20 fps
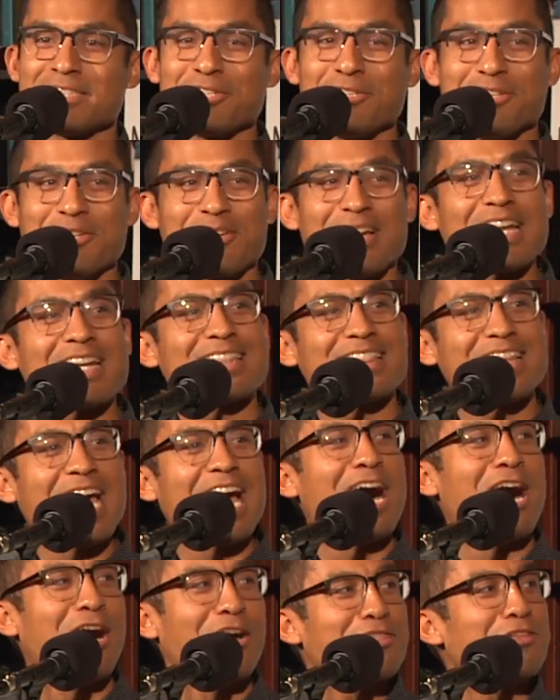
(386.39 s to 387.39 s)
Dude, you gotta
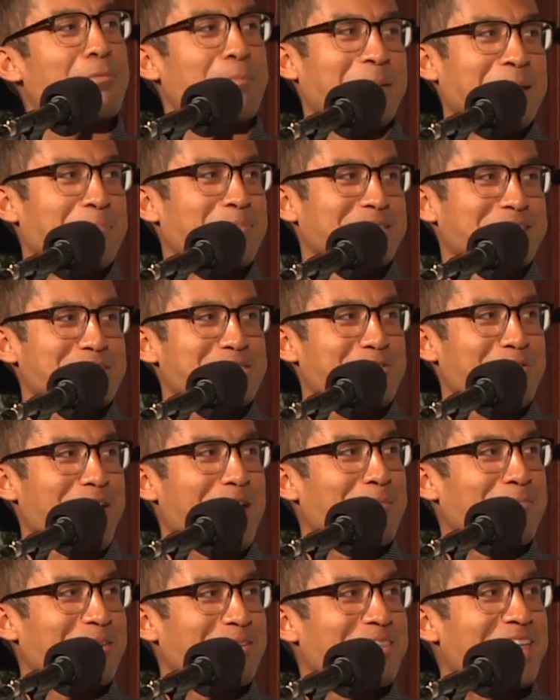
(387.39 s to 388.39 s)
let other people
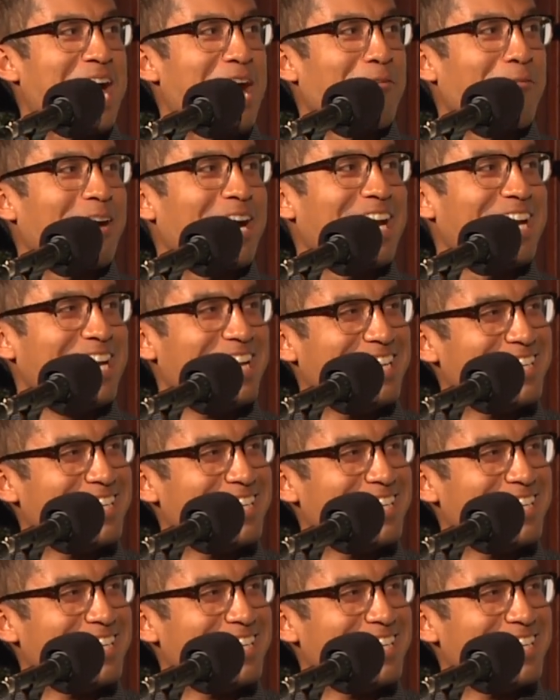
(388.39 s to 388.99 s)
describe you that way.